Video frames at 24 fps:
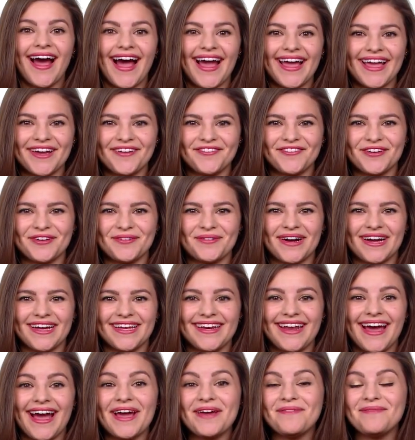Hi
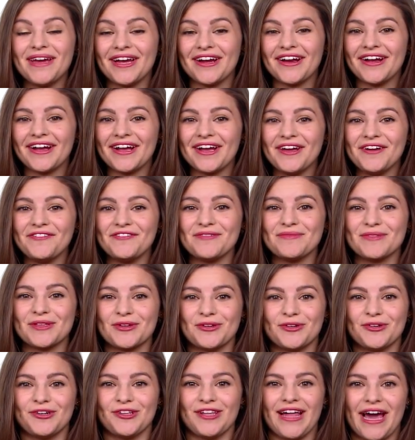everyone, I'm Erica from the
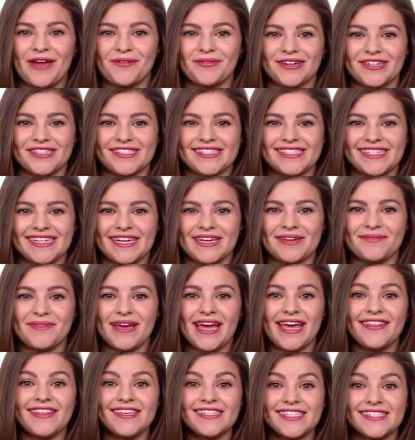Google AdWords team,
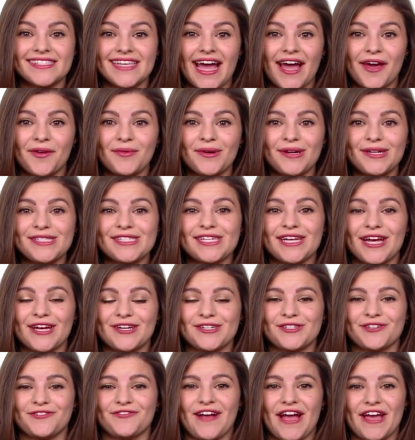and this is AdWords in
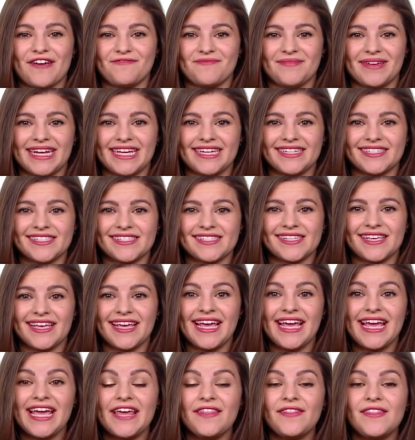under five minutes.
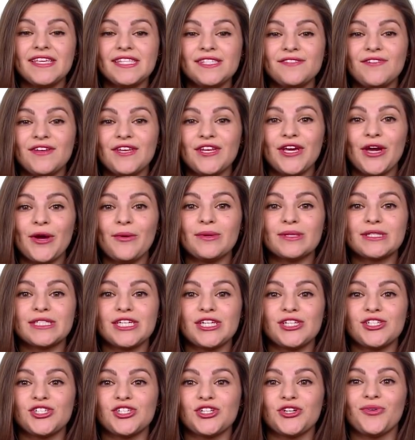This video will
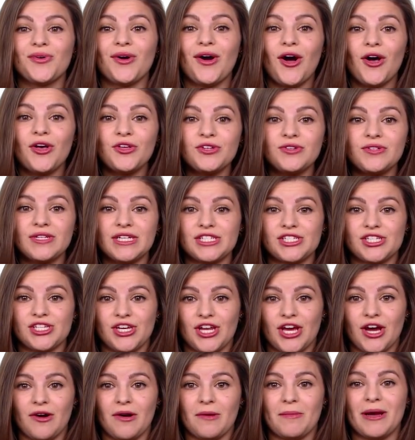teach you all you need to
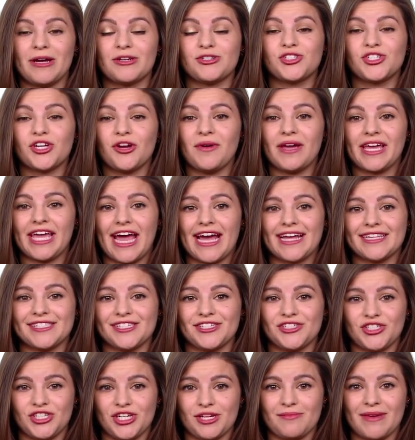know about showing ads
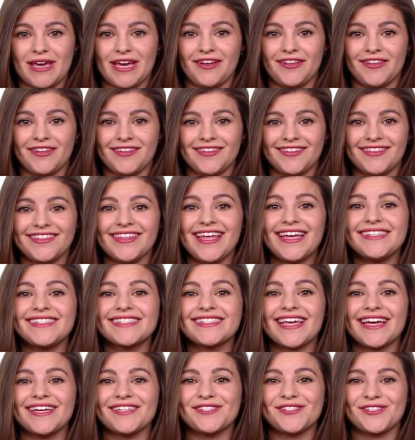in Gmail.
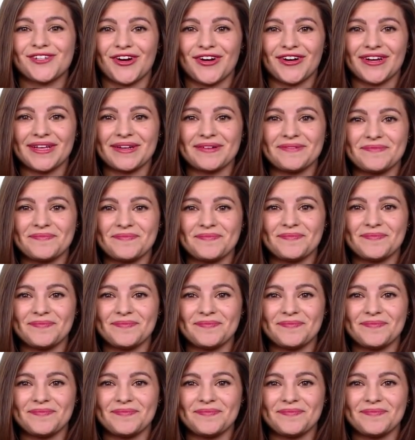Let's get started.